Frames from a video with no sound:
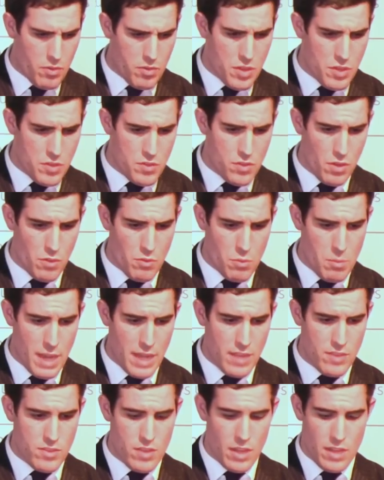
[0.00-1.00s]

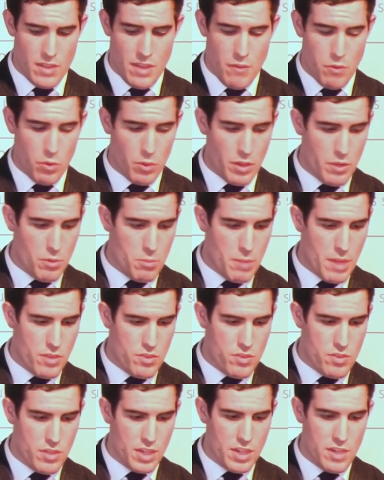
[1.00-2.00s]
There
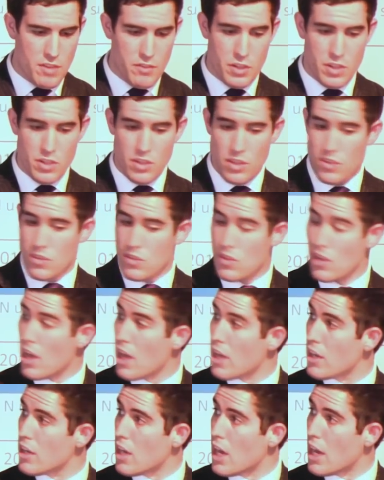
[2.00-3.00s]
remains significant
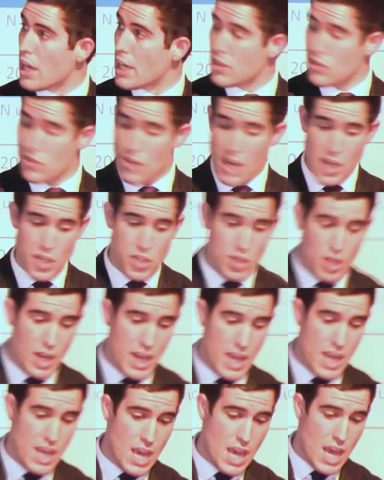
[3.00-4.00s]
concern
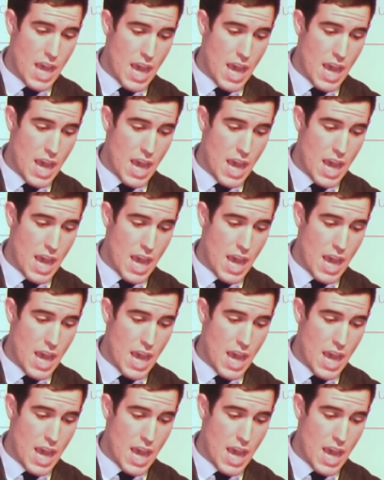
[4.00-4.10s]
internationally